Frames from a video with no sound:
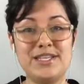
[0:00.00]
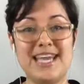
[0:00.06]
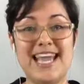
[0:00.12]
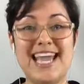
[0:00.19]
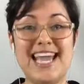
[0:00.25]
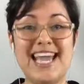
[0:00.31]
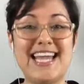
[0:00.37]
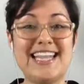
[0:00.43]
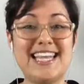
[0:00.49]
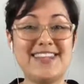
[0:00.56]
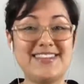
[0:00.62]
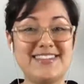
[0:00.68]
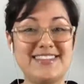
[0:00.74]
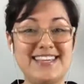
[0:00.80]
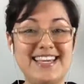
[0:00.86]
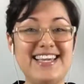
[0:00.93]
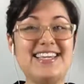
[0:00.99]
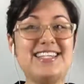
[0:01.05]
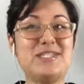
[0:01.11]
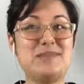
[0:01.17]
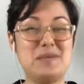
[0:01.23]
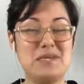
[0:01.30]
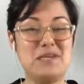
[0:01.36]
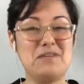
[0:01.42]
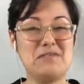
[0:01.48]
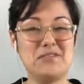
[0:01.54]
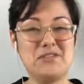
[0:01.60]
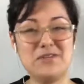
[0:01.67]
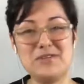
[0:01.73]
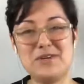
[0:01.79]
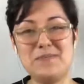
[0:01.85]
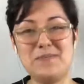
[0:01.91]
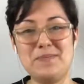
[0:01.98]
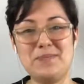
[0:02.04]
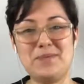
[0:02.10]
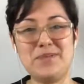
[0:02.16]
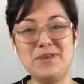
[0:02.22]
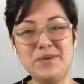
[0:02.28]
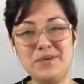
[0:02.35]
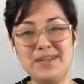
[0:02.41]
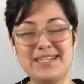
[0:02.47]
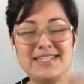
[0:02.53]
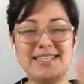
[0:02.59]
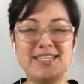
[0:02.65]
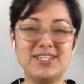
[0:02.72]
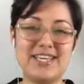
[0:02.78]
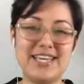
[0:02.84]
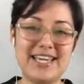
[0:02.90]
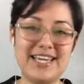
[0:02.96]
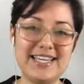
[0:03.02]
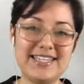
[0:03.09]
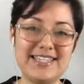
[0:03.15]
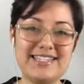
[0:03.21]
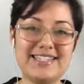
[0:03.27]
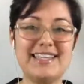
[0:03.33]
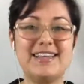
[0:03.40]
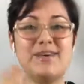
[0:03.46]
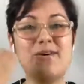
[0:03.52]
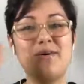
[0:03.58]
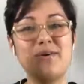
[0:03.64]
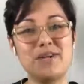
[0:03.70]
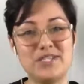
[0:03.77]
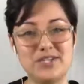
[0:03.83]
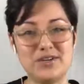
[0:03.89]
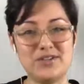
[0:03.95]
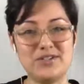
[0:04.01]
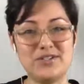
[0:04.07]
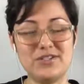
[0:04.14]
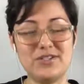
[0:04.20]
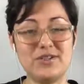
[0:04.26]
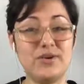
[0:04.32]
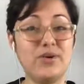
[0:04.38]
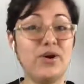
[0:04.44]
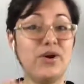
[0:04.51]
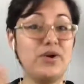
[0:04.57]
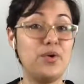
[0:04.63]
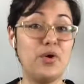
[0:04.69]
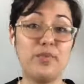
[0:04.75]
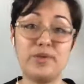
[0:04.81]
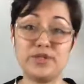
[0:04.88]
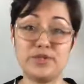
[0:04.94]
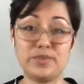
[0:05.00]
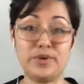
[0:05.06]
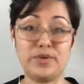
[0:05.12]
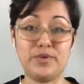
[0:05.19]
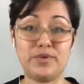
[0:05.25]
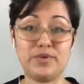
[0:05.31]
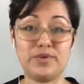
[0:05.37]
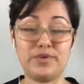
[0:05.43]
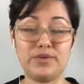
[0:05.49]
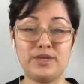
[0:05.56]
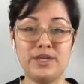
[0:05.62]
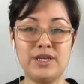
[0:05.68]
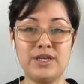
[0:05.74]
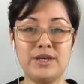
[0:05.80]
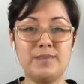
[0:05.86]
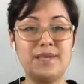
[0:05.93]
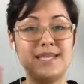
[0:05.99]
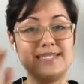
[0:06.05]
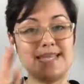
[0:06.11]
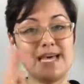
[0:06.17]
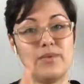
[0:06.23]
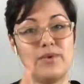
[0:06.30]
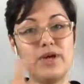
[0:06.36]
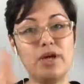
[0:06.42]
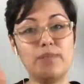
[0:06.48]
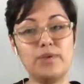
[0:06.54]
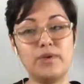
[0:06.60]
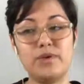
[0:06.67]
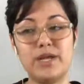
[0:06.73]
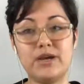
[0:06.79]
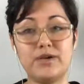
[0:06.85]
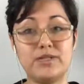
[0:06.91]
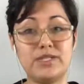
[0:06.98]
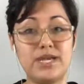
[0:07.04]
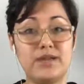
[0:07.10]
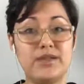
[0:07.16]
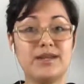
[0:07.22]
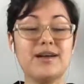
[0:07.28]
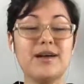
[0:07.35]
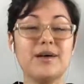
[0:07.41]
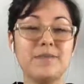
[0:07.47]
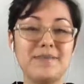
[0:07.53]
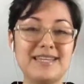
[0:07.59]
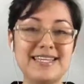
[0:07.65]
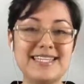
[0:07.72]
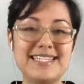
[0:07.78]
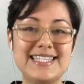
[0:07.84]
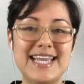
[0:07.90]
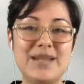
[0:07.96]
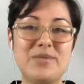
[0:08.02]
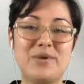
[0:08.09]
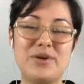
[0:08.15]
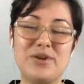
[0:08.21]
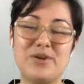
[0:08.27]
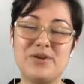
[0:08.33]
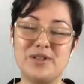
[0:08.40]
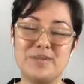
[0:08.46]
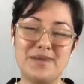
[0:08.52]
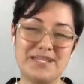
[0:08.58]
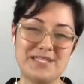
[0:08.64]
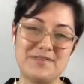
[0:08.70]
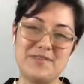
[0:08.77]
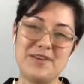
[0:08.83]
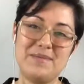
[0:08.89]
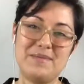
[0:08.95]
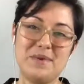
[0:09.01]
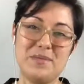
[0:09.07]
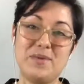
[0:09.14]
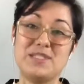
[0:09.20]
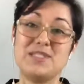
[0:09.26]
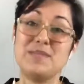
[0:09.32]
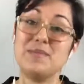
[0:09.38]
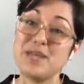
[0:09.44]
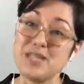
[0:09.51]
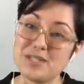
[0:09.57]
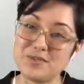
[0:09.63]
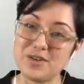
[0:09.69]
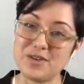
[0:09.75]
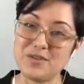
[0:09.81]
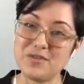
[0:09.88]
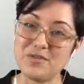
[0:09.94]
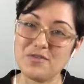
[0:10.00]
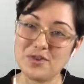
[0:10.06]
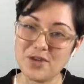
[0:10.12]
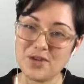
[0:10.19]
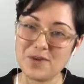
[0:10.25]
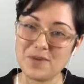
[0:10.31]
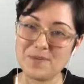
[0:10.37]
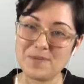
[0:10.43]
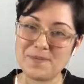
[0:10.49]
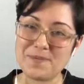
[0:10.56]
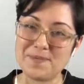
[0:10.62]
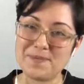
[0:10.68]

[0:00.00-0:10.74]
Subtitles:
And the other thing is, speaking of children, do you want to teach kids or adults, or are you open to both? Because that will help you narrow down the companies and where you're the best fit and what's the best fit for you.